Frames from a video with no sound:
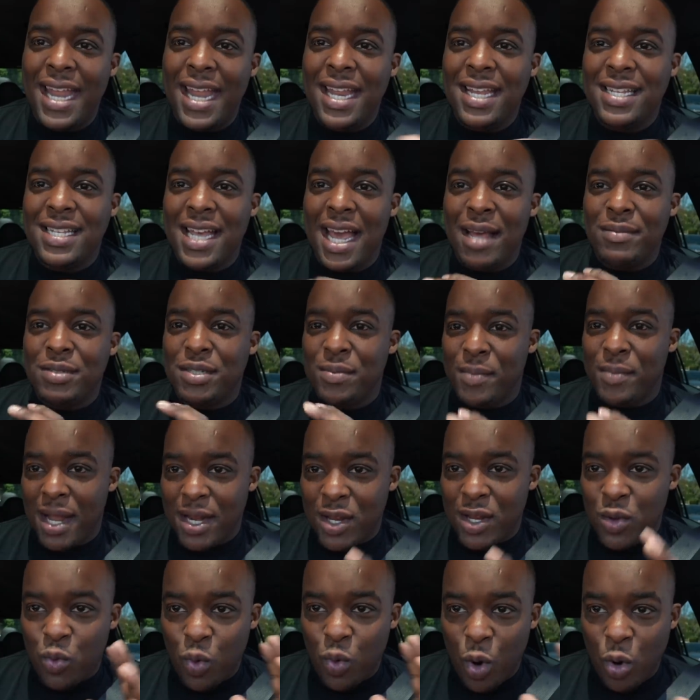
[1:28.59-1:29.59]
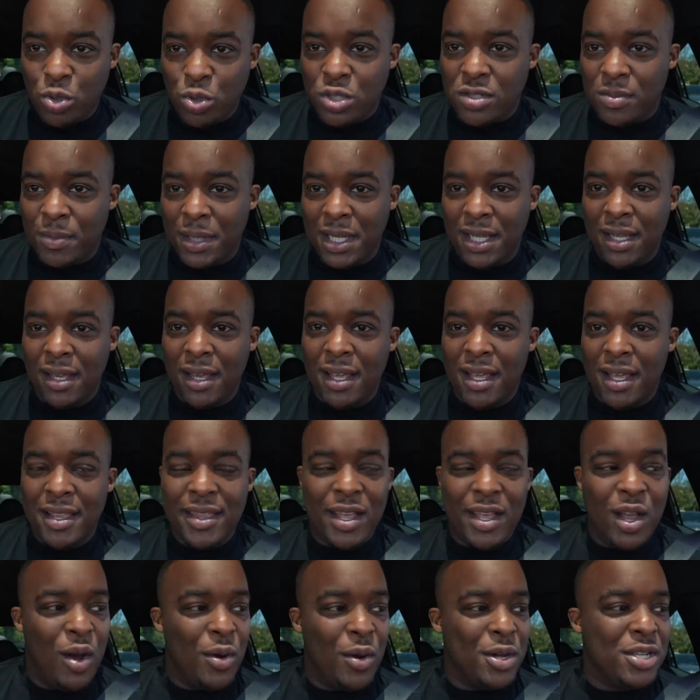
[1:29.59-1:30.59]
Anytime somebody roasts me,
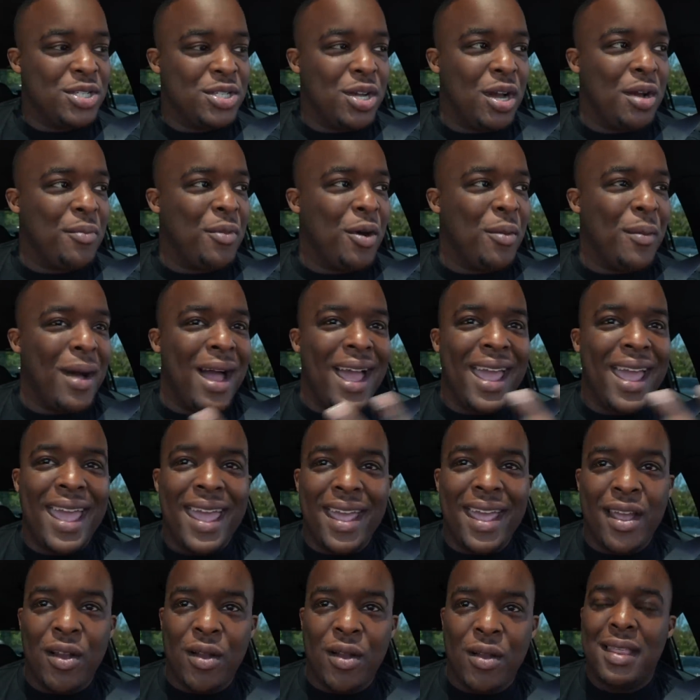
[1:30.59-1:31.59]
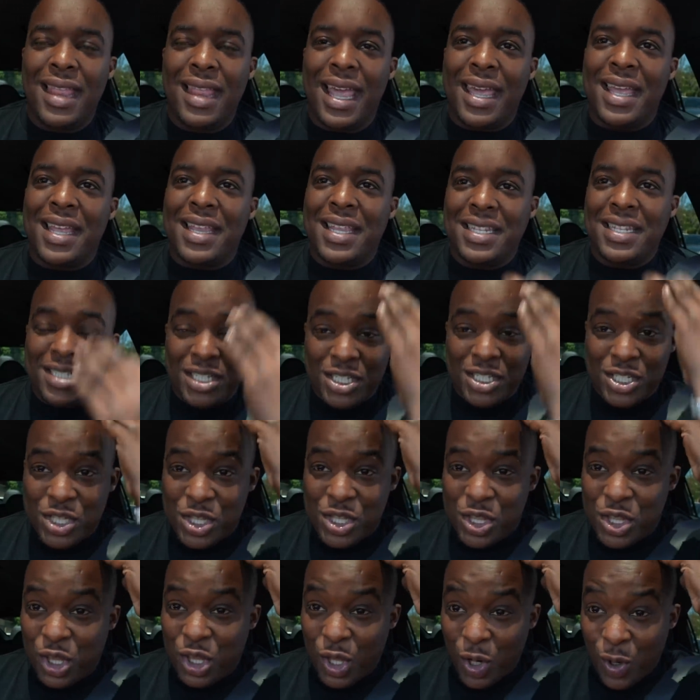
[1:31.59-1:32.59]
they always talk about my hair. Like this is
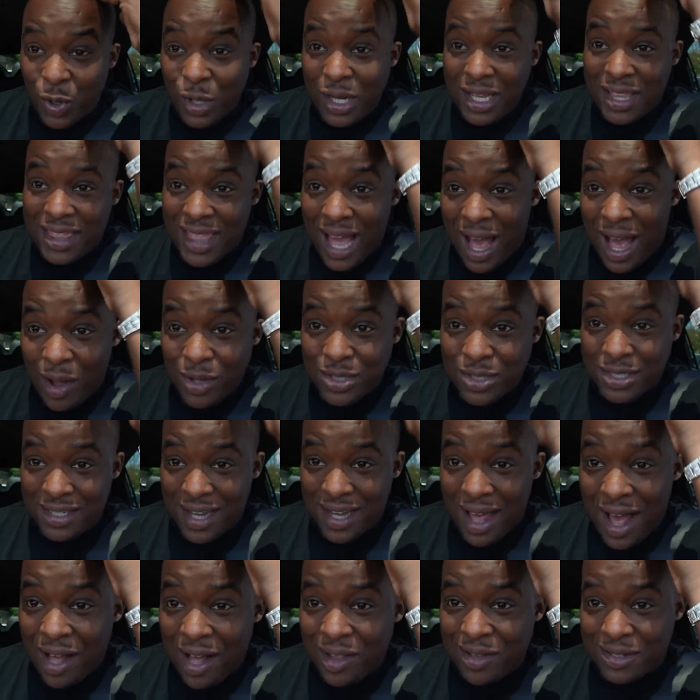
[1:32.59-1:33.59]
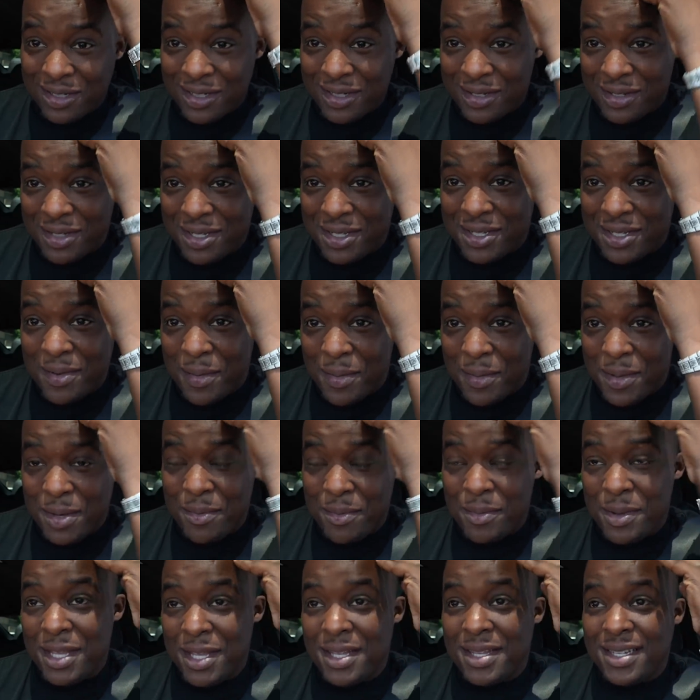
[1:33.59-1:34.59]
thirty thousand dollars to, to
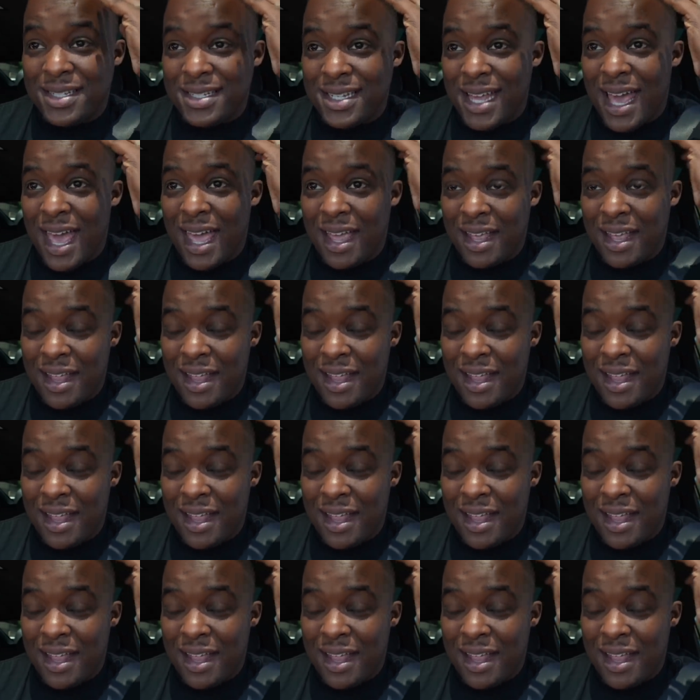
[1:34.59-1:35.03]
be exact.